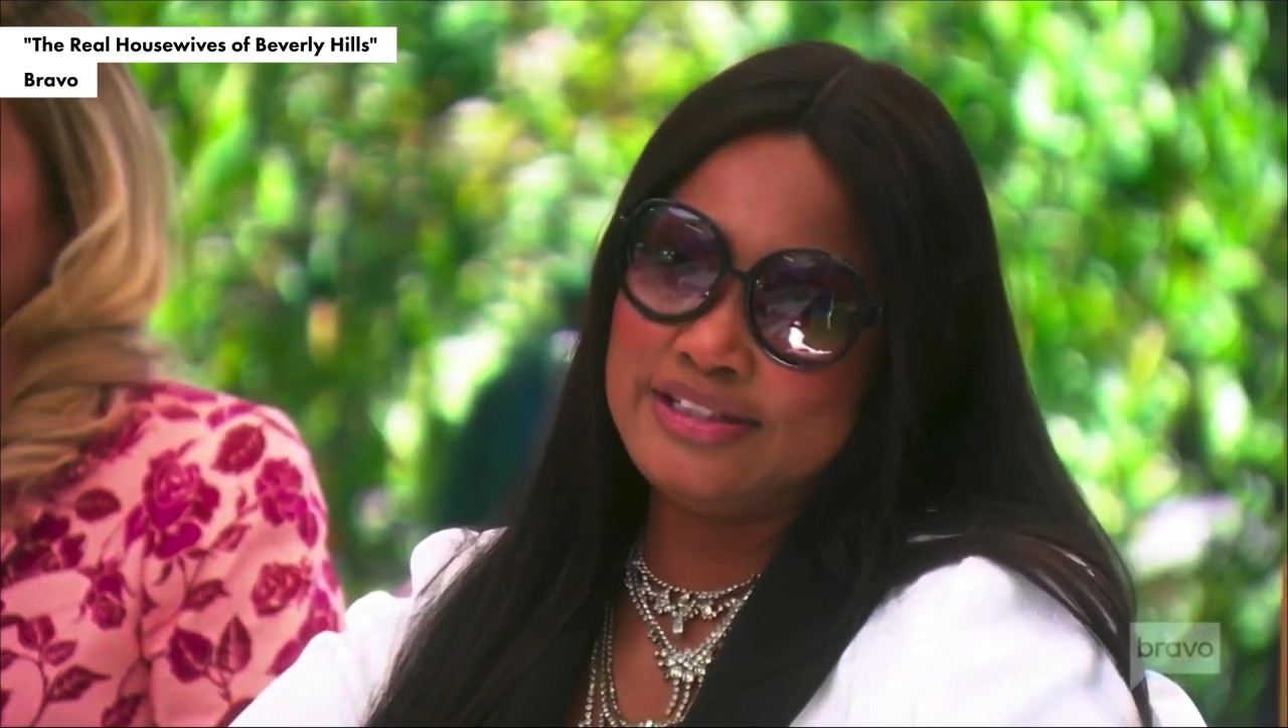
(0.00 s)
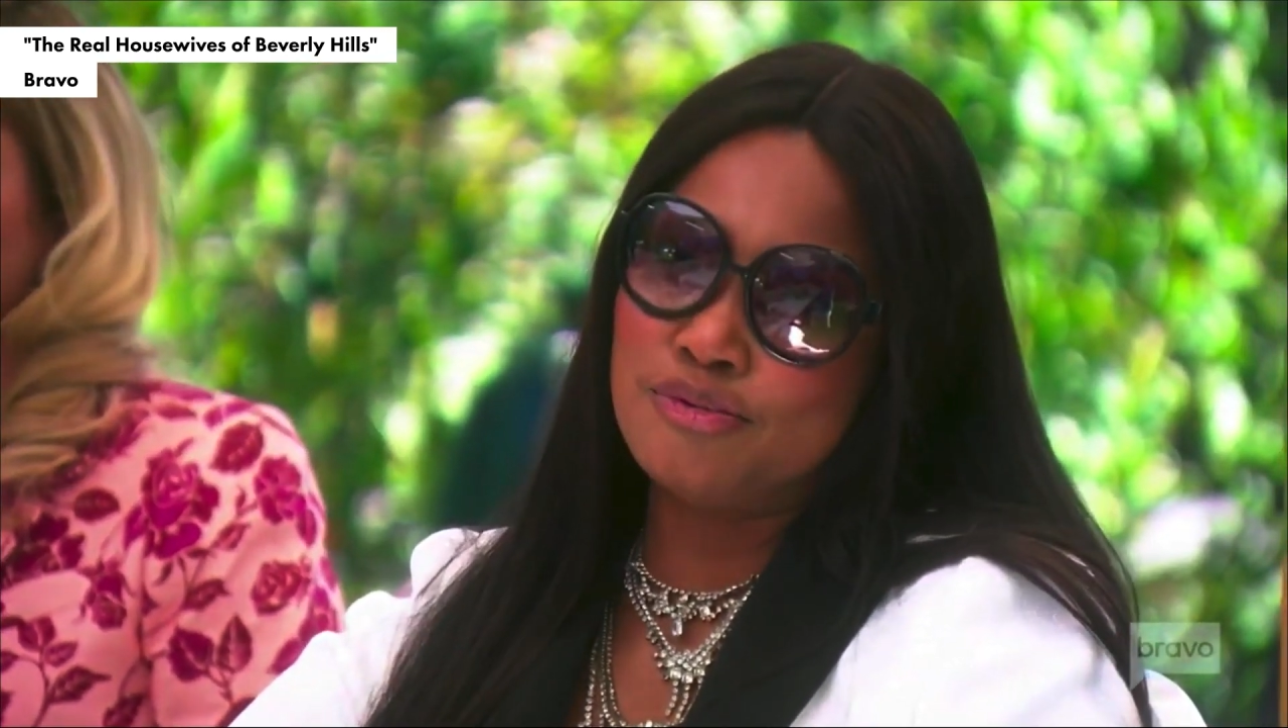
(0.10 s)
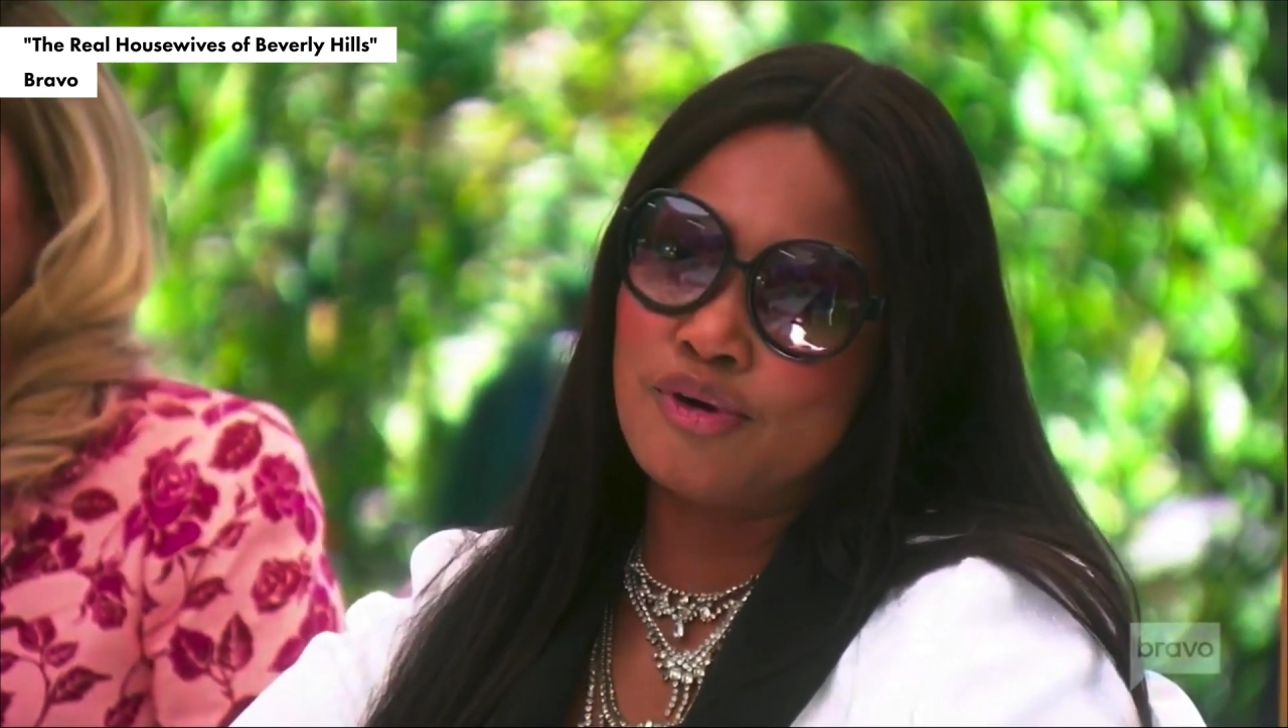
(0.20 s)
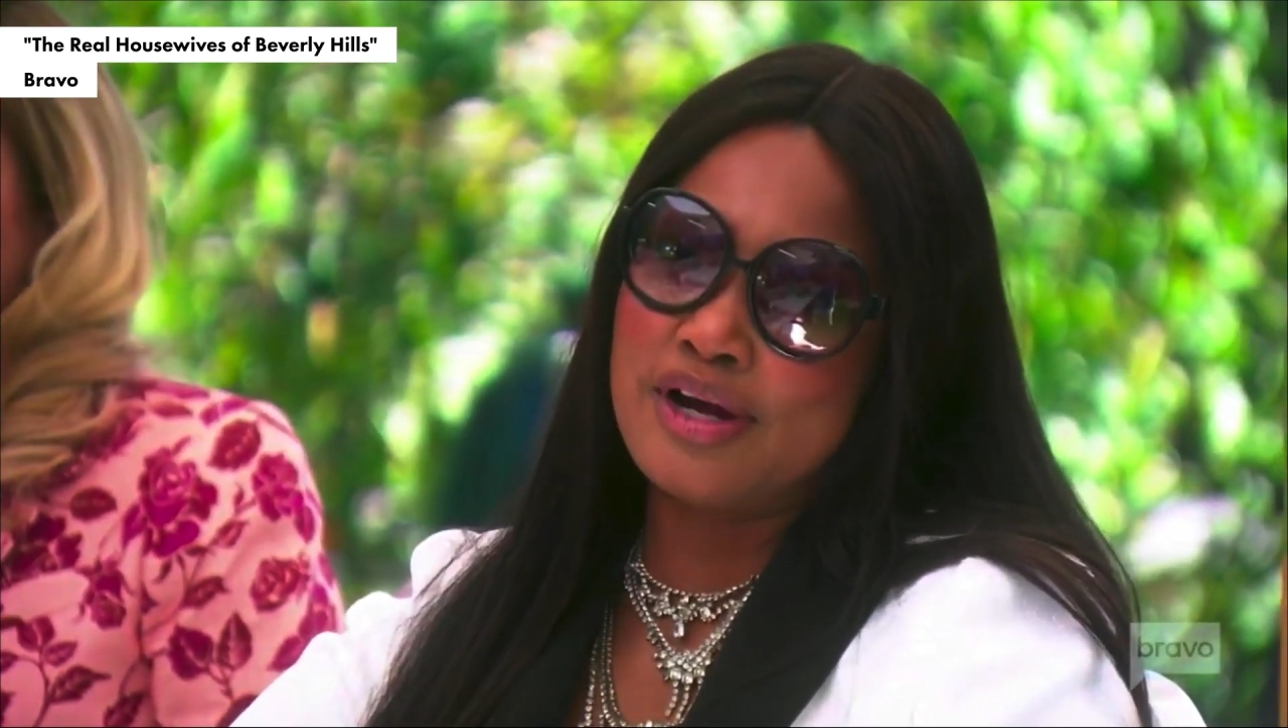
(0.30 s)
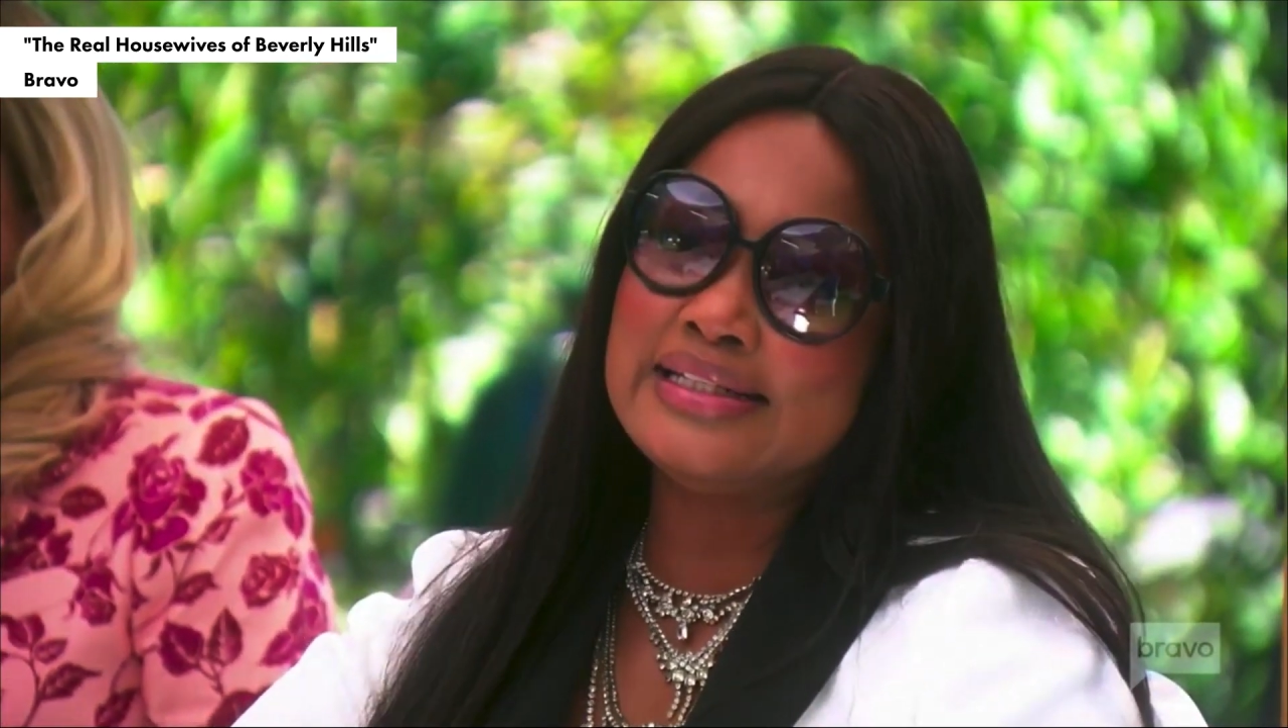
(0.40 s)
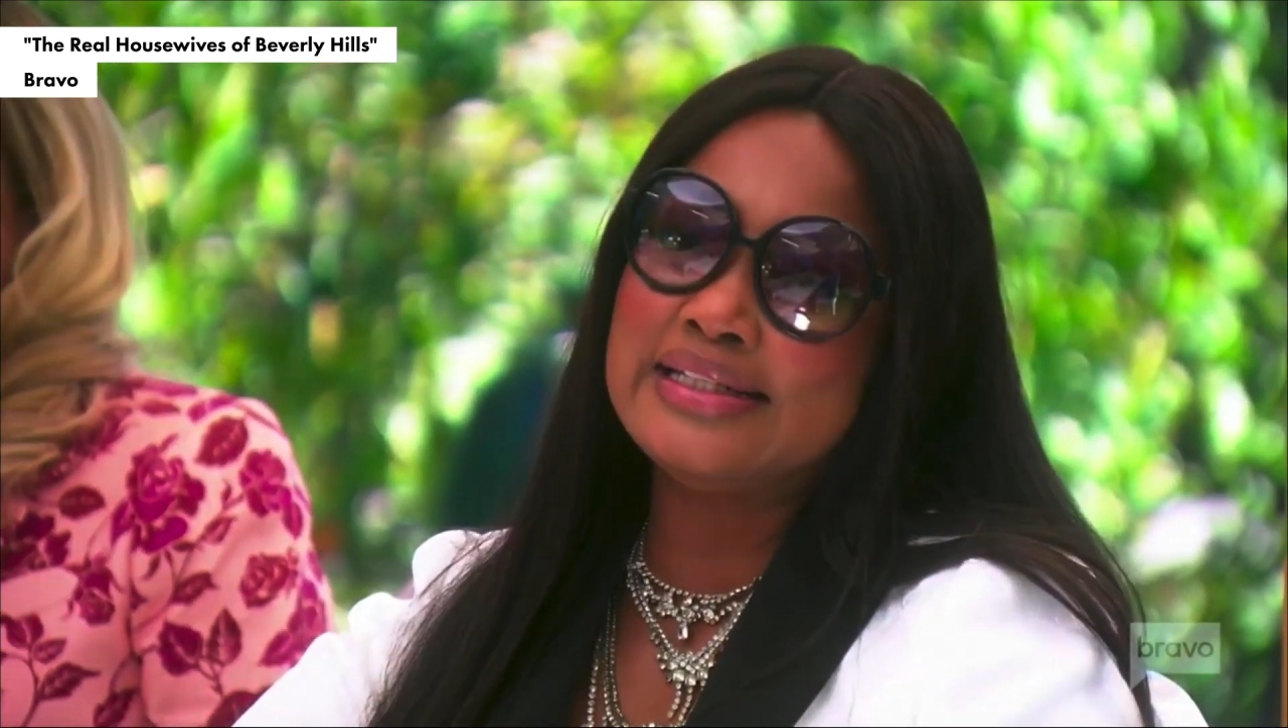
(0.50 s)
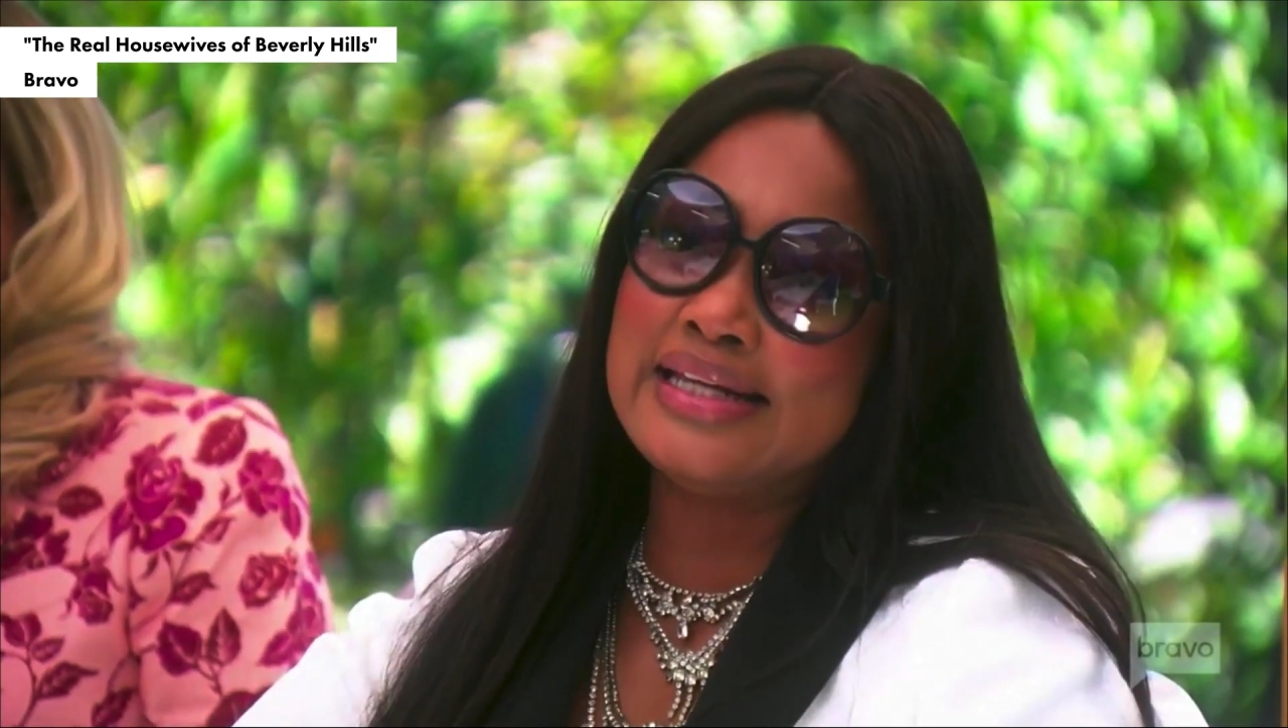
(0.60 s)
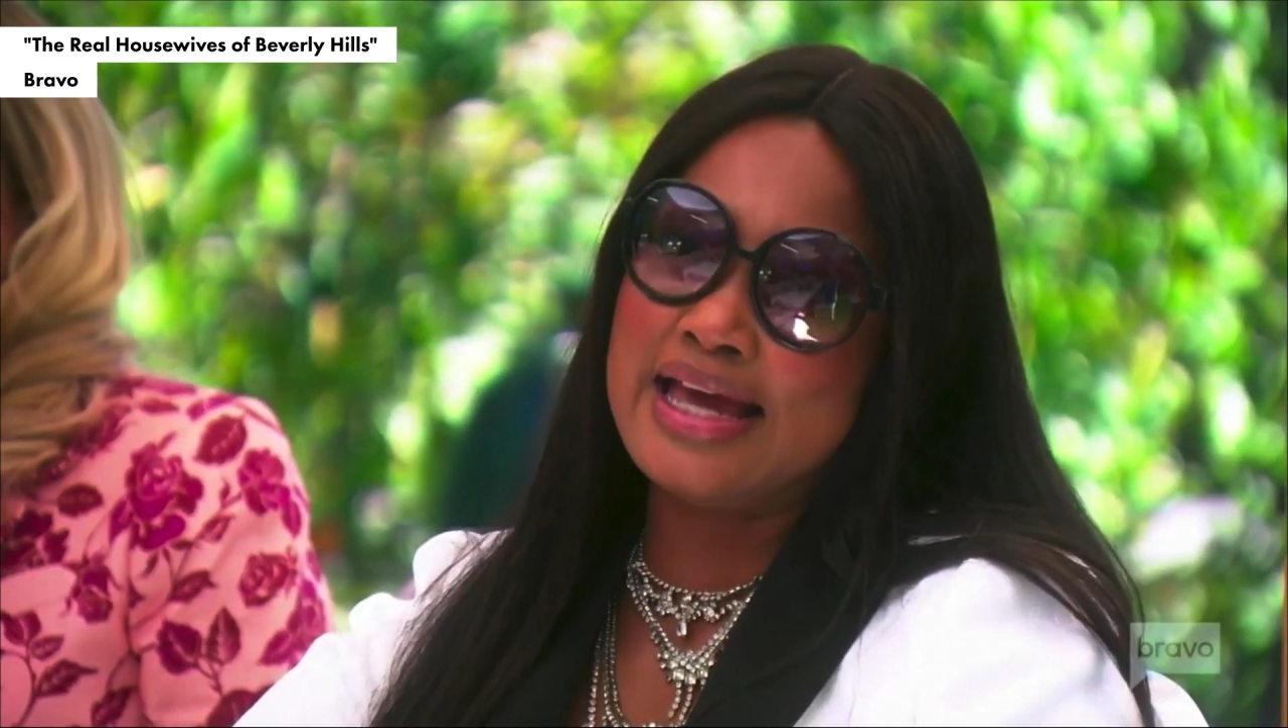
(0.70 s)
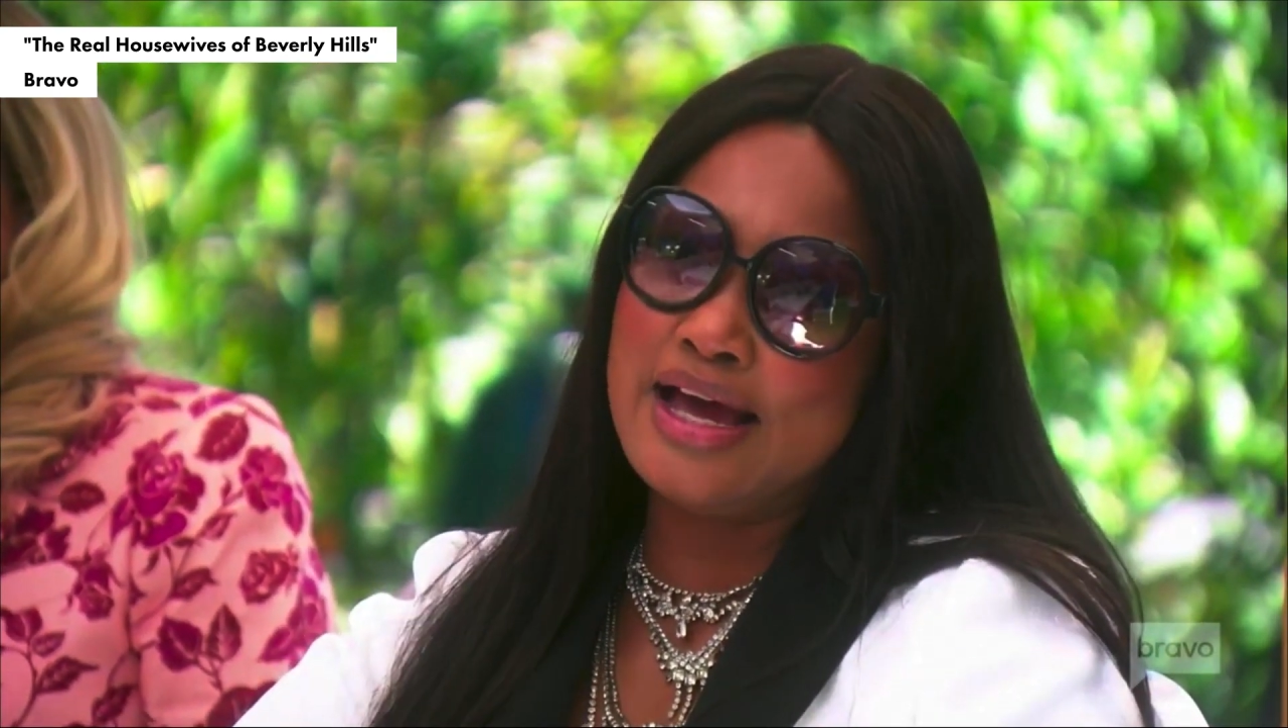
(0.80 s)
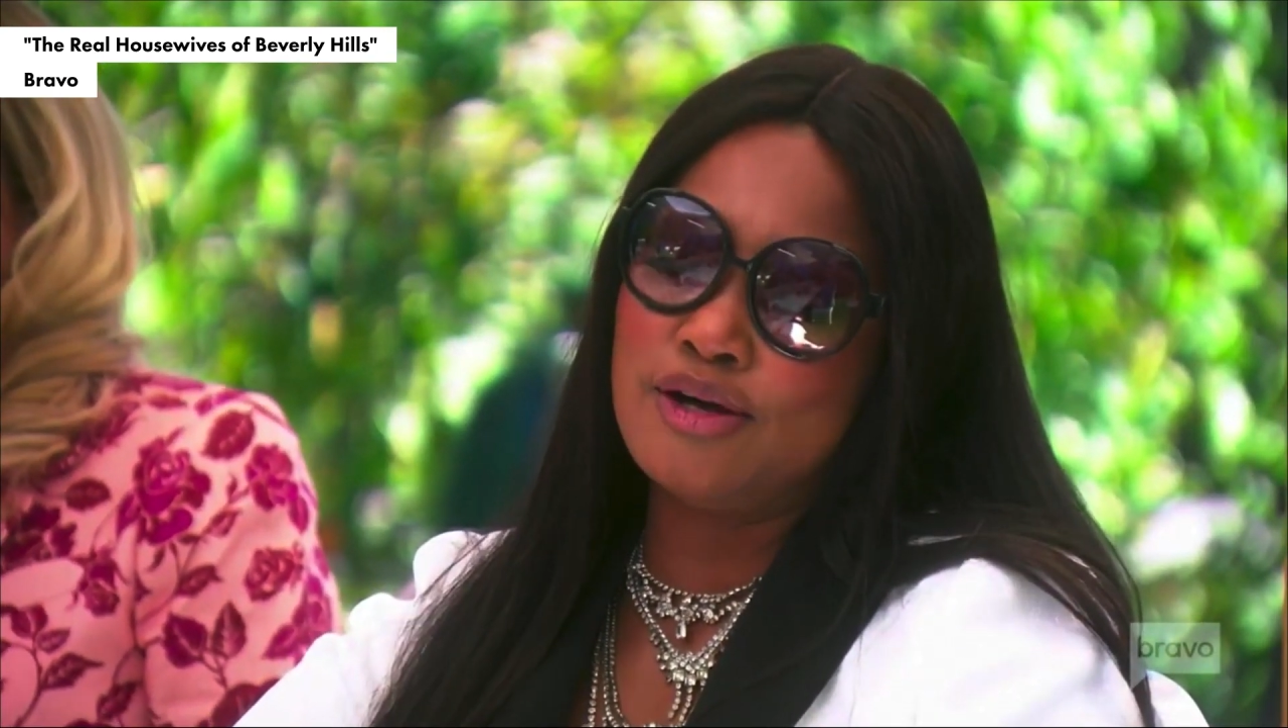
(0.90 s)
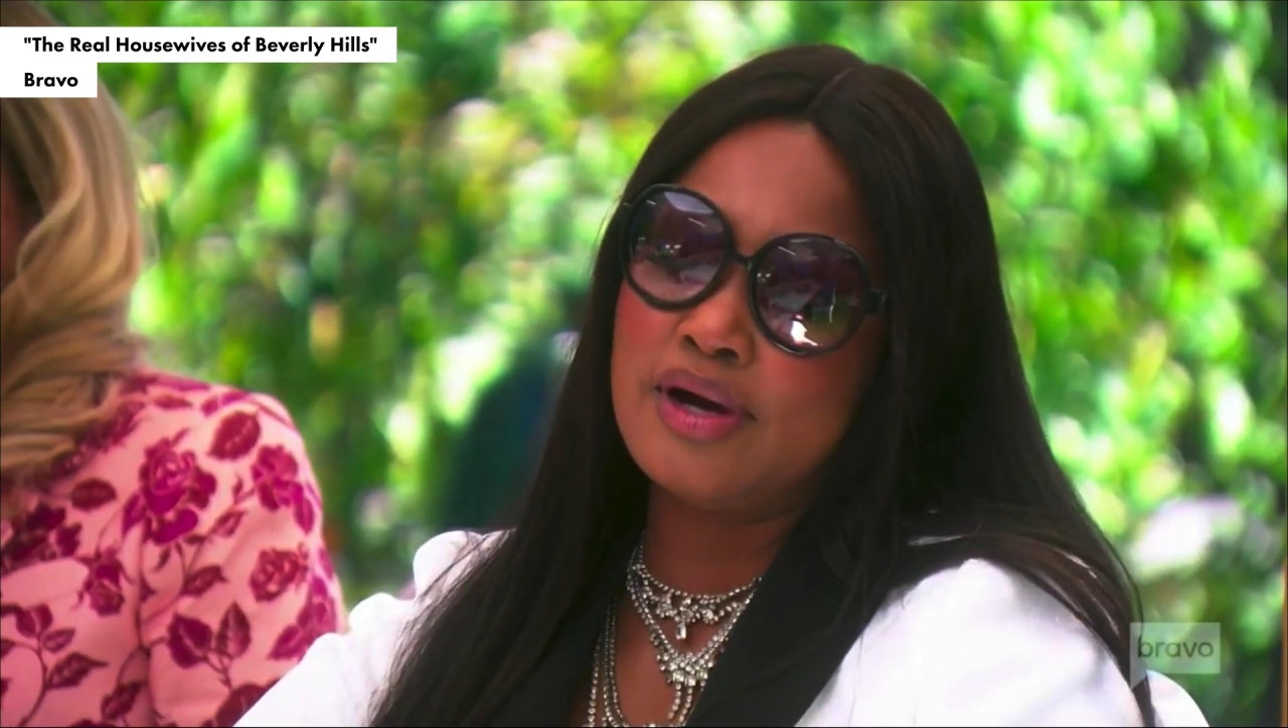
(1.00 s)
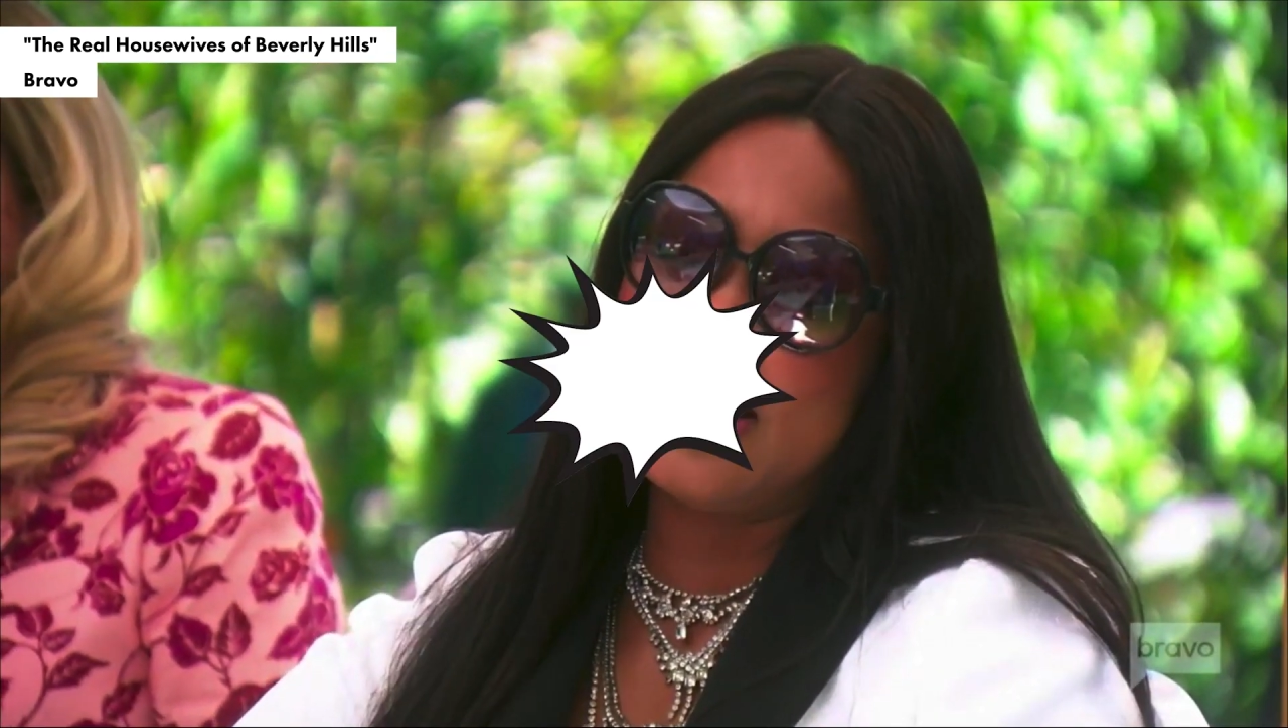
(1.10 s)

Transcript: right now.